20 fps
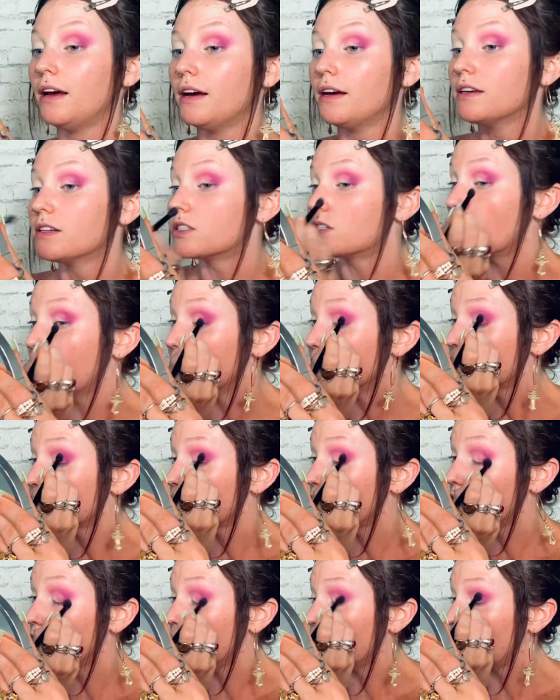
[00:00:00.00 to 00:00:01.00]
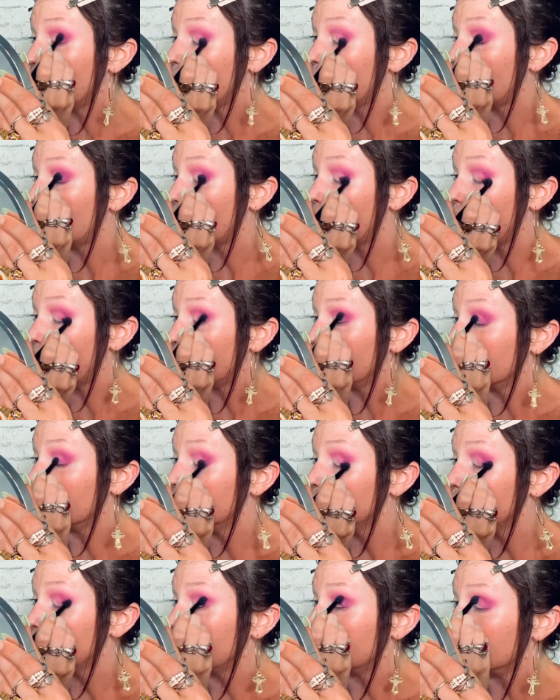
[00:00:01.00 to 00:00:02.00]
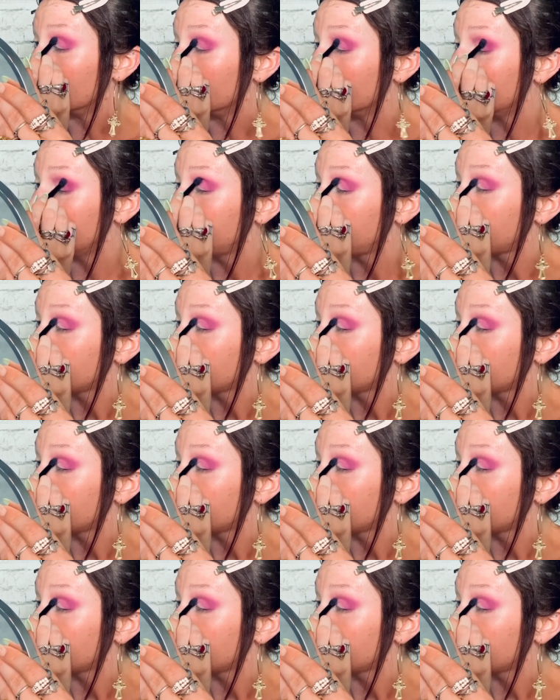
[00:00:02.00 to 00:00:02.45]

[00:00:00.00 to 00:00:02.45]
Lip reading: So I start way earlier